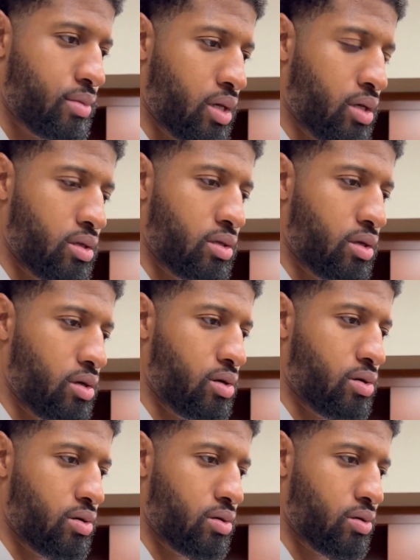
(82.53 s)
And
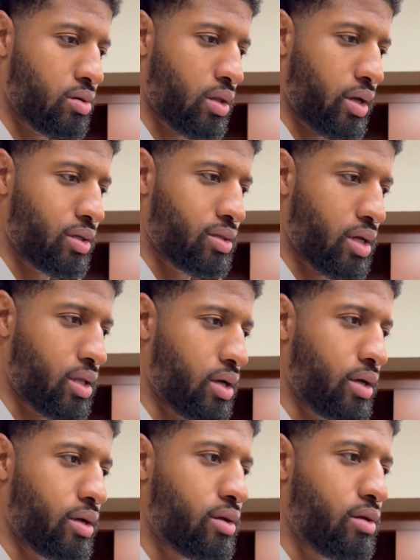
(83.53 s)
so, like, it's not
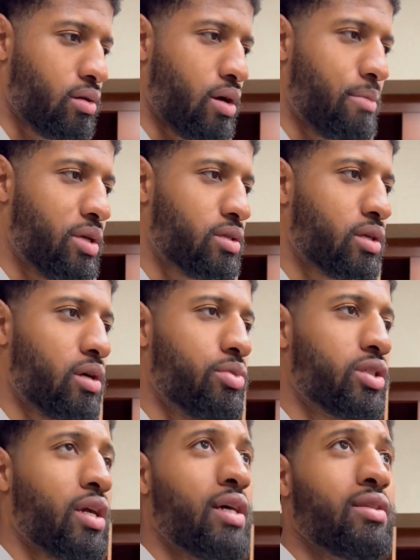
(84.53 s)
like, I missed a couple
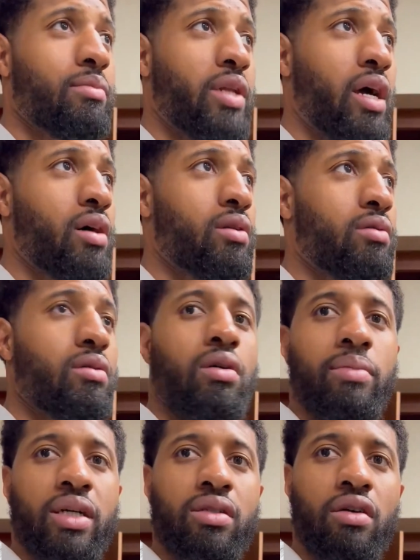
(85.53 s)
shots, I'm down
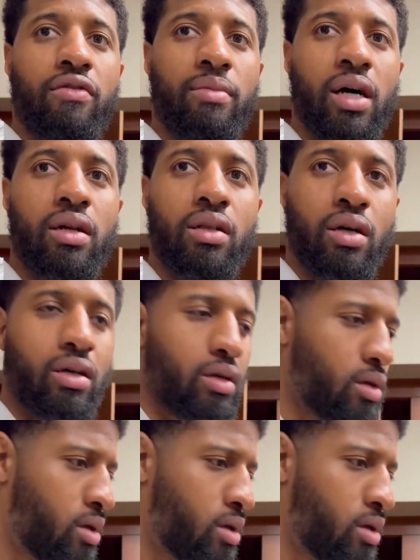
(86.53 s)
on myself about it. Like,